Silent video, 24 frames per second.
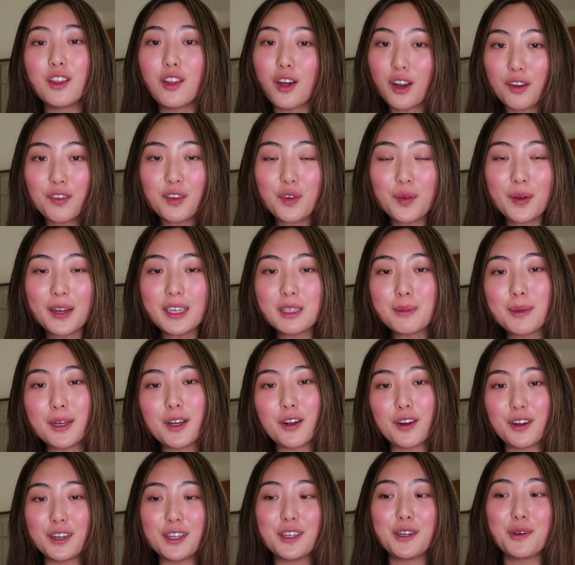a lot of you guys might
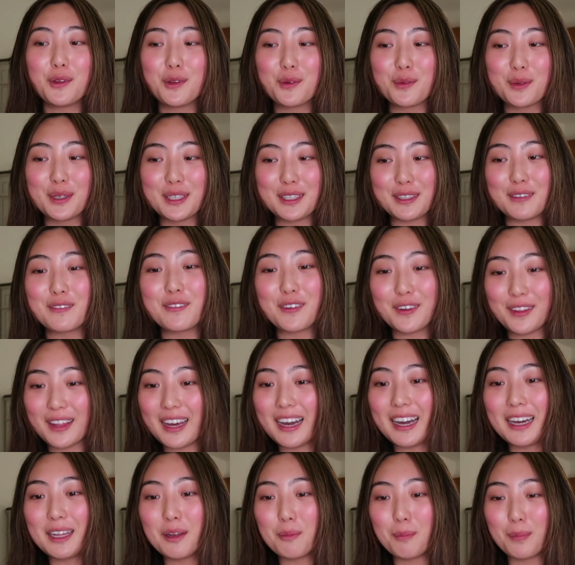already know the reason for
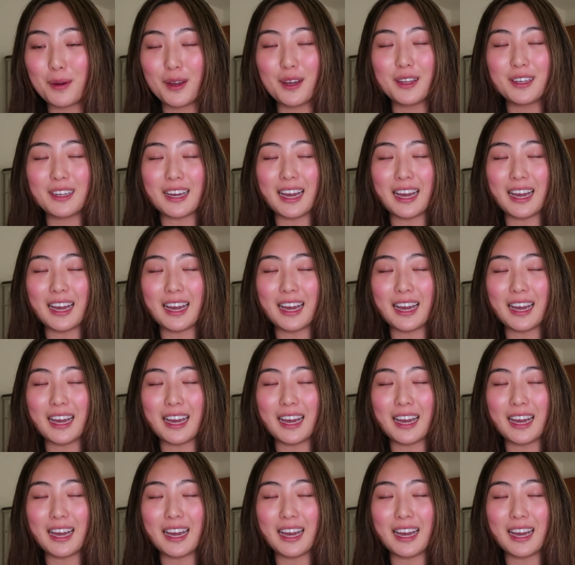that but